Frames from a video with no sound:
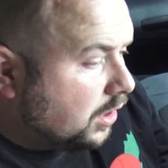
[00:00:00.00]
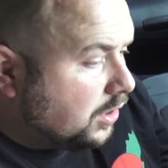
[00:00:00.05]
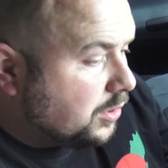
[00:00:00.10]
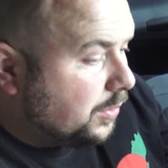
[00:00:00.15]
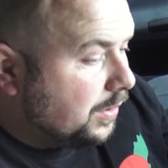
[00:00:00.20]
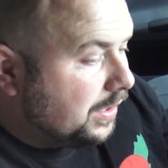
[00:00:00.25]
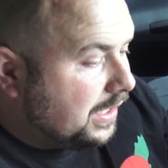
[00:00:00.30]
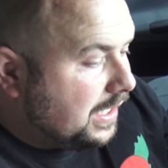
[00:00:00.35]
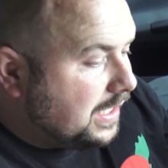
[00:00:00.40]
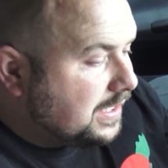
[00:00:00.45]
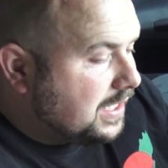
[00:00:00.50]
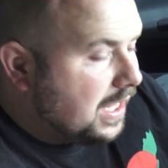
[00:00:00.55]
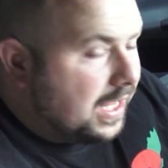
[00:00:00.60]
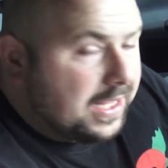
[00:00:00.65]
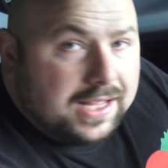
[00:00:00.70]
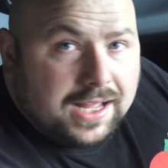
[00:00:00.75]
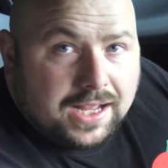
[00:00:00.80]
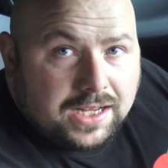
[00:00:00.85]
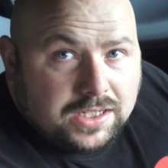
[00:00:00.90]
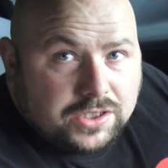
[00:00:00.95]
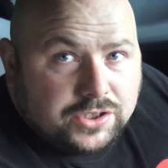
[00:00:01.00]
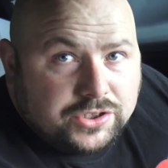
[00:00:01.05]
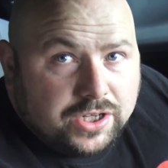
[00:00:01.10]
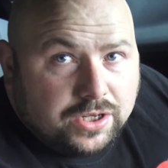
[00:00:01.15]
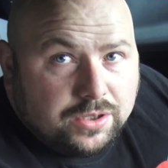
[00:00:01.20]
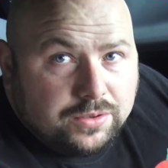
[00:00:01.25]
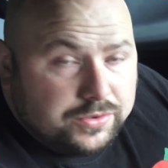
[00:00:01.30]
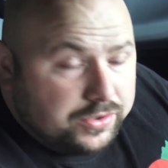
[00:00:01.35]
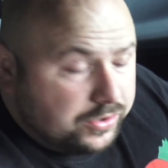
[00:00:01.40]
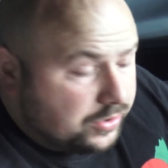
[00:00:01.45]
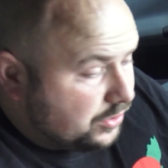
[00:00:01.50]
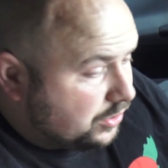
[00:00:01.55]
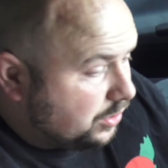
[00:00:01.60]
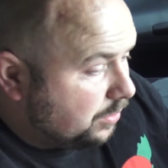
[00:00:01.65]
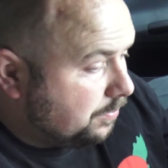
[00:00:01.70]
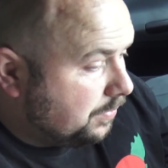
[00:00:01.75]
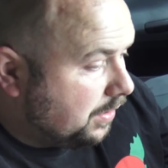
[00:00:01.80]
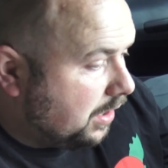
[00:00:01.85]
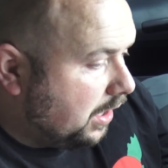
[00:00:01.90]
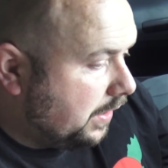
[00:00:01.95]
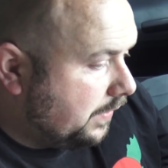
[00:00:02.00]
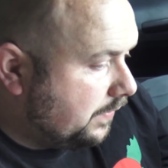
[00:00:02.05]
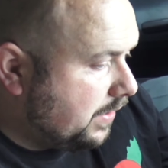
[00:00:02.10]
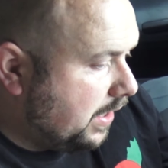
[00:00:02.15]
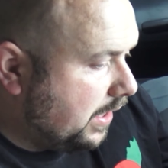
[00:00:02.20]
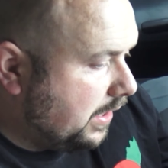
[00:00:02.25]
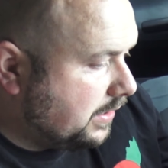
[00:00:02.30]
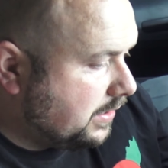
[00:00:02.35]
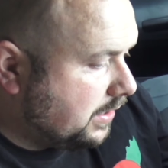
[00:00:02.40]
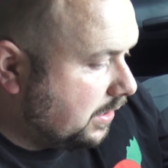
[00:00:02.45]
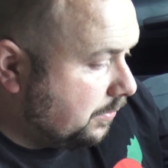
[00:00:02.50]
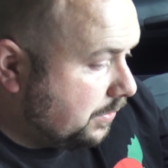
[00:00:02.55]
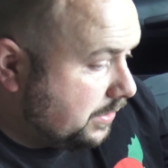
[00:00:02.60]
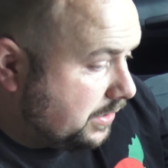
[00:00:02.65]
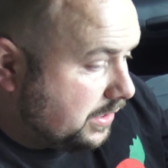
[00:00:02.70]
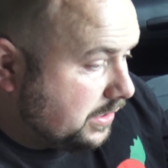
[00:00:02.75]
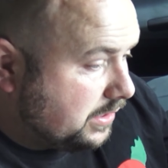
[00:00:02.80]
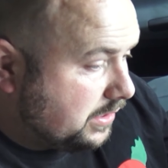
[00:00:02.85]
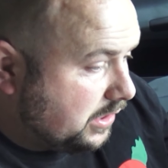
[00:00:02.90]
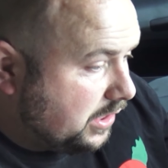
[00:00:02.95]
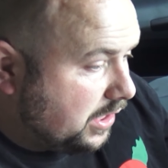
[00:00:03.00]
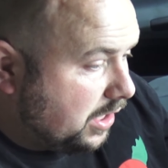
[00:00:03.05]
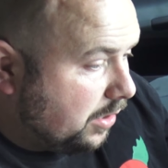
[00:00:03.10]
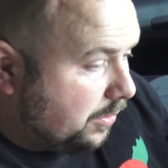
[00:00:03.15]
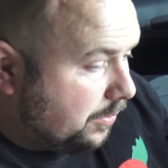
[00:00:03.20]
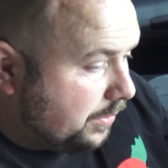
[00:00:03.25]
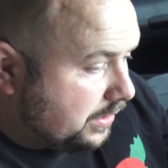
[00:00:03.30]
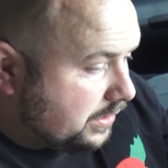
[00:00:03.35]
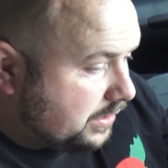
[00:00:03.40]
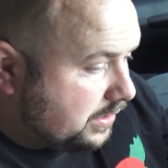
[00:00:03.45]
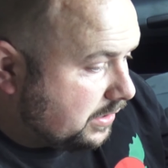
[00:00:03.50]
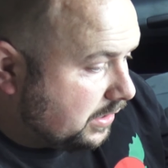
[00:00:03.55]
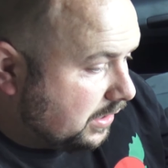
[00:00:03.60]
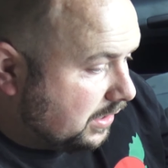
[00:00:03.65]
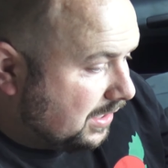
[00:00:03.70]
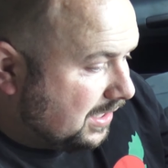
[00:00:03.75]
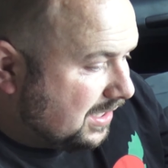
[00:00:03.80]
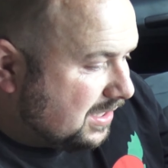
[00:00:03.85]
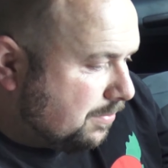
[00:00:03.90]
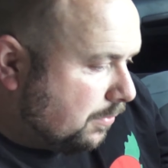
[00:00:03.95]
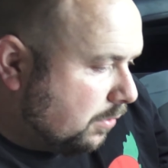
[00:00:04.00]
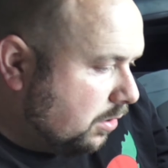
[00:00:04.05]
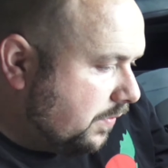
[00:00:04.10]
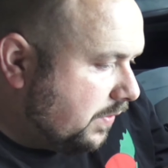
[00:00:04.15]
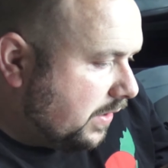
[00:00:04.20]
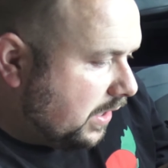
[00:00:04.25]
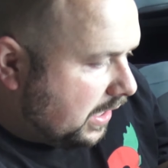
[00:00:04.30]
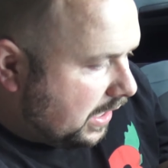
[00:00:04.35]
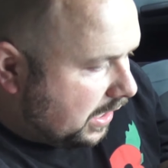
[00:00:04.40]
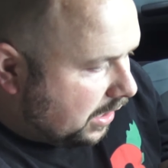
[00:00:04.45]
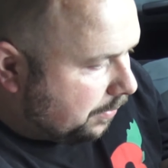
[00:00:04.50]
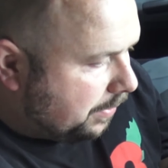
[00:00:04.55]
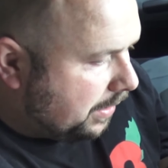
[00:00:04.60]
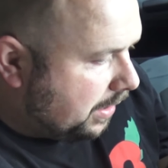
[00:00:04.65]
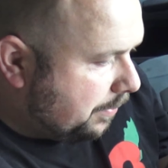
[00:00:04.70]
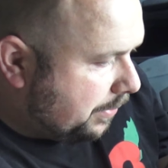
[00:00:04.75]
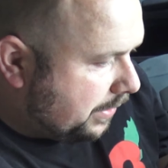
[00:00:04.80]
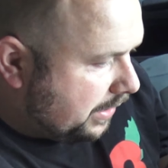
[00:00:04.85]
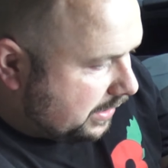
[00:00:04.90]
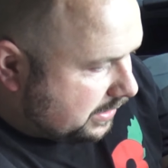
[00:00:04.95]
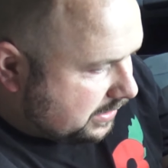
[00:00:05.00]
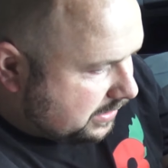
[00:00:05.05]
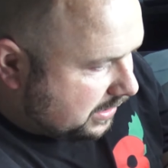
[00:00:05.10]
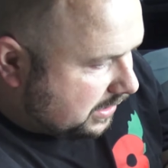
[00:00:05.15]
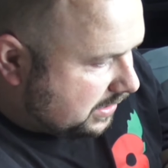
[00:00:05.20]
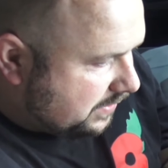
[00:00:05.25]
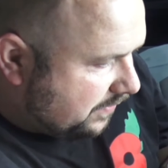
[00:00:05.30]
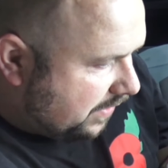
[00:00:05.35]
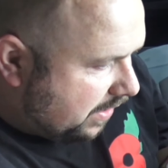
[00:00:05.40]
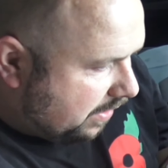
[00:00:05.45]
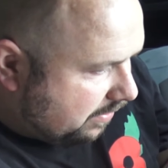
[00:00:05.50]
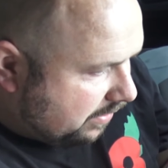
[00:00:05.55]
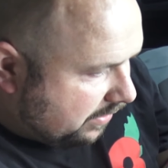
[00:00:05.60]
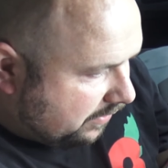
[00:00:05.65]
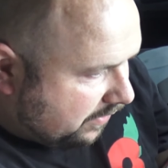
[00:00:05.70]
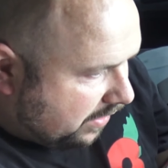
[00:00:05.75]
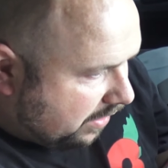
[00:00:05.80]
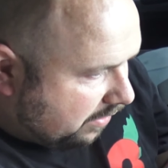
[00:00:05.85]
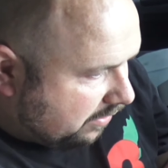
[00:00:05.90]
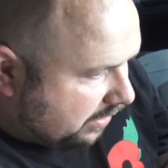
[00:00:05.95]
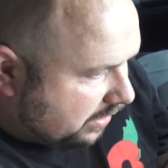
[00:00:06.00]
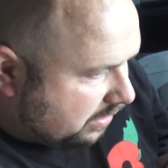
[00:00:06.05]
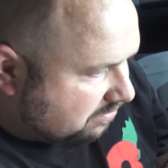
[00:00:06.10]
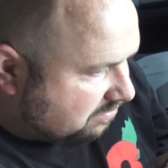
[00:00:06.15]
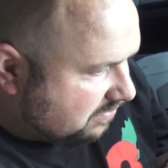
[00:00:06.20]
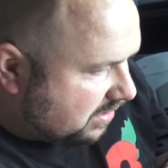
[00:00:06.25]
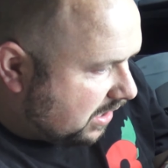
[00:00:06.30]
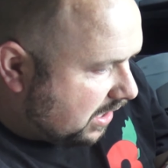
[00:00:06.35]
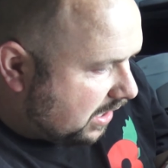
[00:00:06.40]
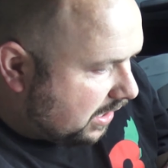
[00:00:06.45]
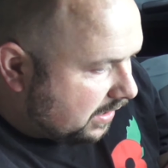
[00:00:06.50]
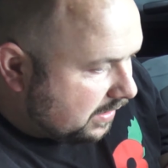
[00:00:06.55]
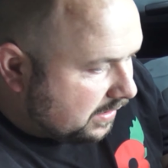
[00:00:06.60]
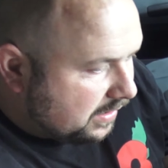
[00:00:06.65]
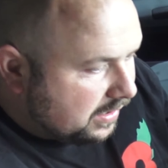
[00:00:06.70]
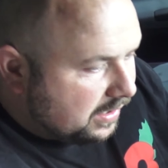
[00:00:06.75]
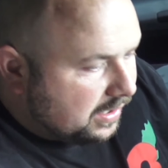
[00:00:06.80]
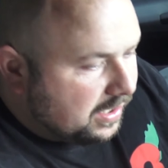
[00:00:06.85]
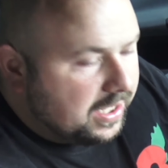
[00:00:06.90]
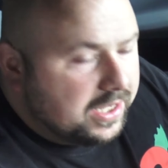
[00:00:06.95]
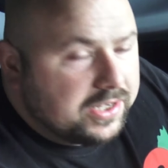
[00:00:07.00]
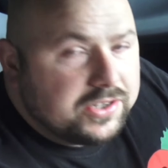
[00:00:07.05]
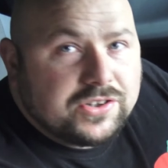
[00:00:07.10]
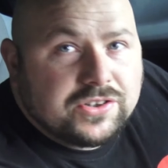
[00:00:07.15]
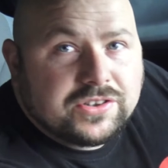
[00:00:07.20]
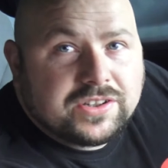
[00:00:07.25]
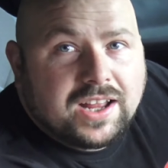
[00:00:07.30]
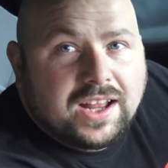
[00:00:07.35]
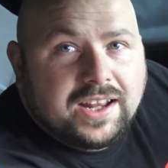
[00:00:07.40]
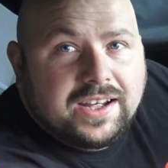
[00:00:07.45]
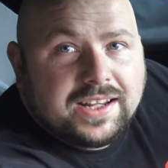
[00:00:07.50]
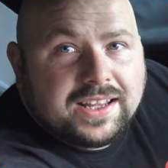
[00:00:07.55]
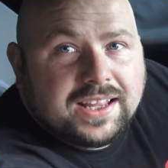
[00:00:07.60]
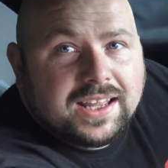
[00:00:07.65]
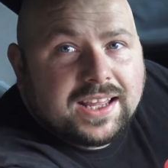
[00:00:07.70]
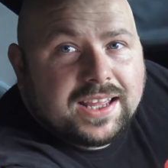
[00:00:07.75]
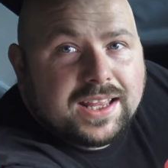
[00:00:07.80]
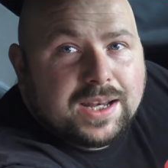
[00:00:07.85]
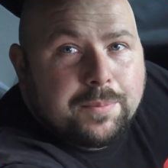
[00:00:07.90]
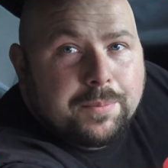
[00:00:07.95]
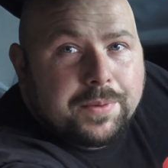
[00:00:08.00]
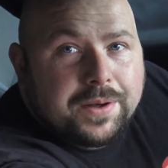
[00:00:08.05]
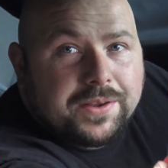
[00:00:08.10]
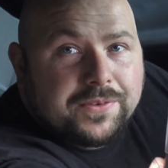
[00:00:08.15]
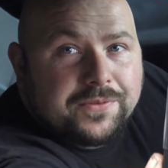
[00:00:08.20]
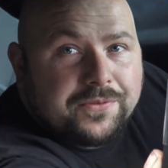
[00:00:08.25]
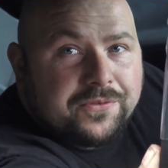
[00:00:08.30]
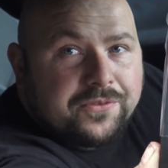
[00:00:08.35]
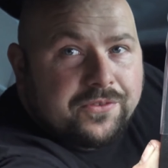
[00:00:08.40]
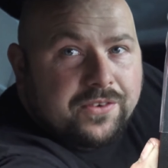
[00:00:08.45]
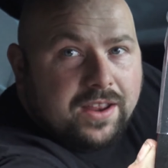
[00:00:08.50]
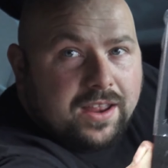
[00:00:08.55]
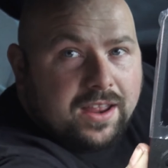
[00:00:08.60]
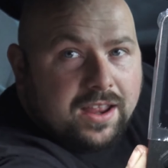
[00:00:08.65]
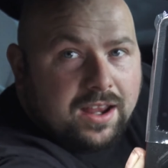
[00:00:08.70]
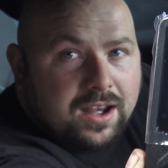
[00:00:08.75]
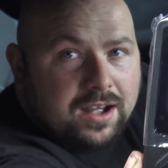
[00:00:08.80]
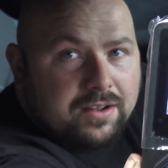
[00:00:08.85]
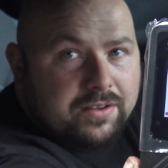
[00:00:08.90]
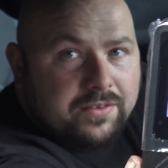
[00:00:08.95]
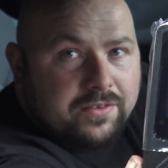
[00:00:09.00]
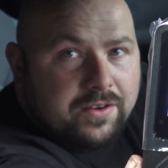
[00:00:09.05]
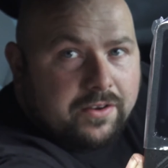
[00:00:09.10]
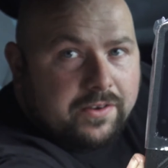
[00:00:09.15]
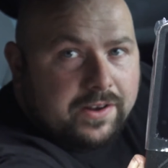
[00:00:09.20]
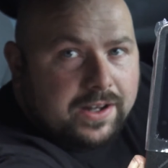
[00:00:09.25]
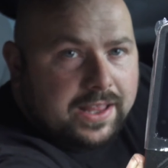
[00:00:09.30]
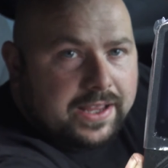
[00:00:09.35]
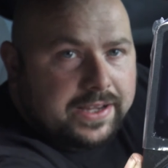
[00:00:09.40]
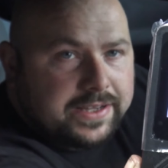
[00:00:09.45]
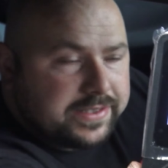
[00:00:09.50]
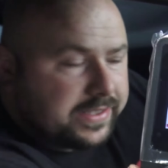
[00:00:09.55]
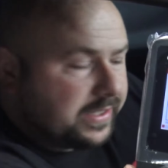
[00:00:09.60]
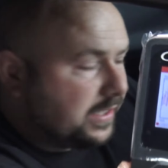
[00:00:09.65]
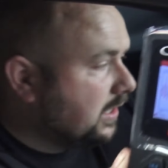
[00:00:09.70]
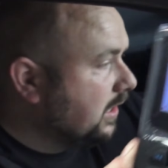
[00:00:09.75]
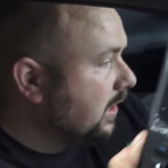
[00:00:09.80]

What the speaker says: at least that kind of shows us some live data, which is, you know, it's moving a little bit, but it's very, very, yeah, it's just kind of kicking in, but it's very, very lazy.